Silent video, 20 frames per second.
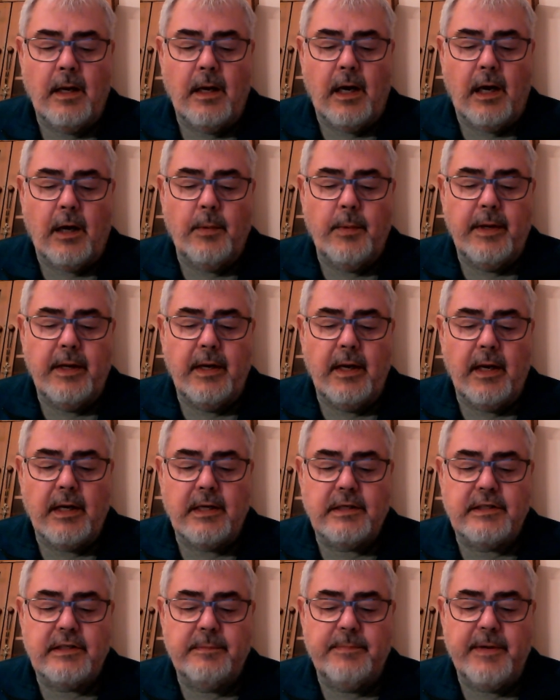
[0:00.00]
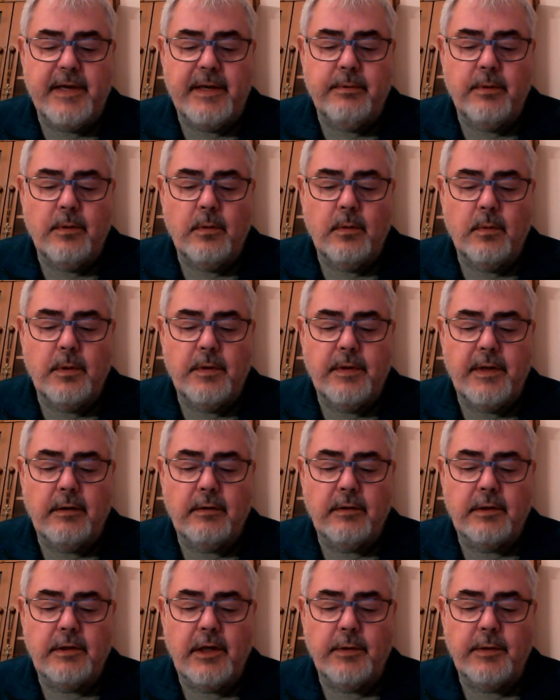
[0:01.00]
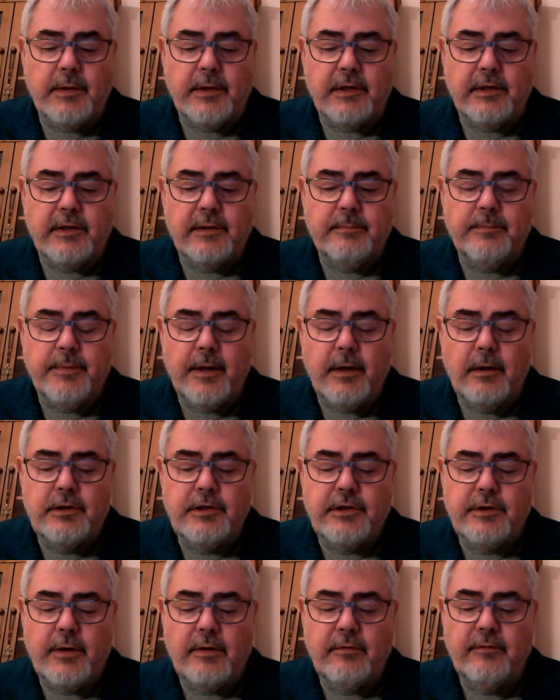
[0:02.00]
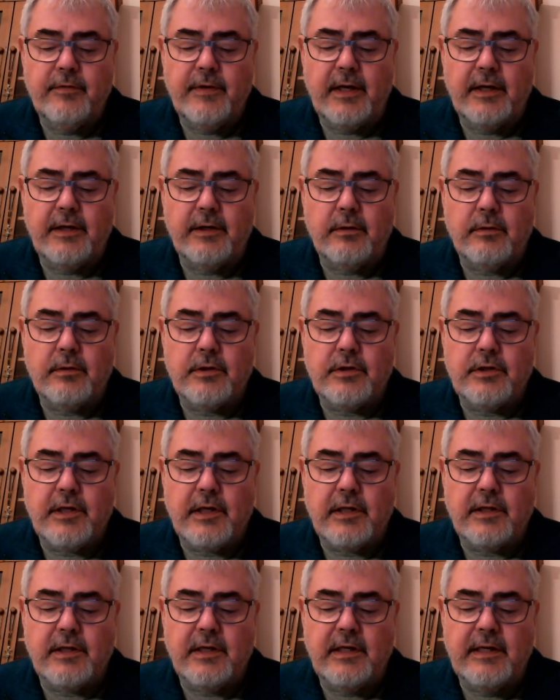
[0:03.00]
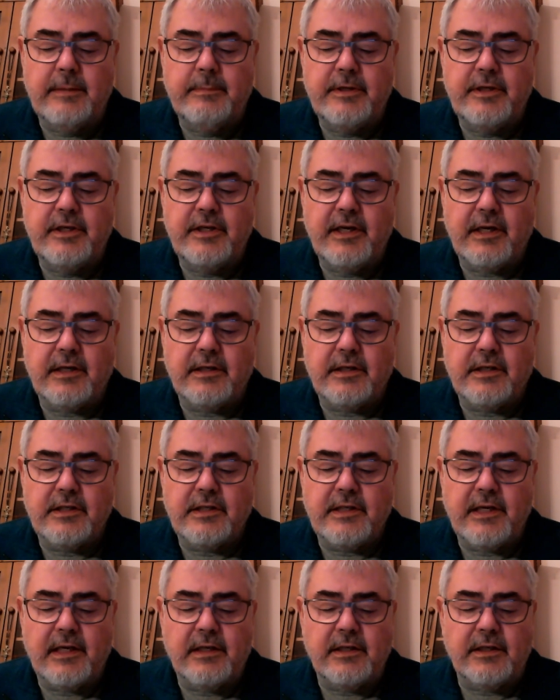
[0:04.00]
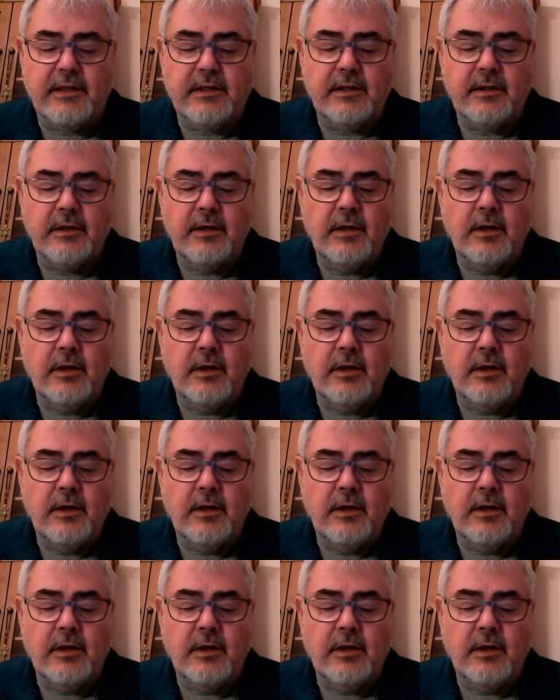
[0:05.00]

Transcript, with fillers: I realised that people, without knowing it, impose their own values and their limited understanding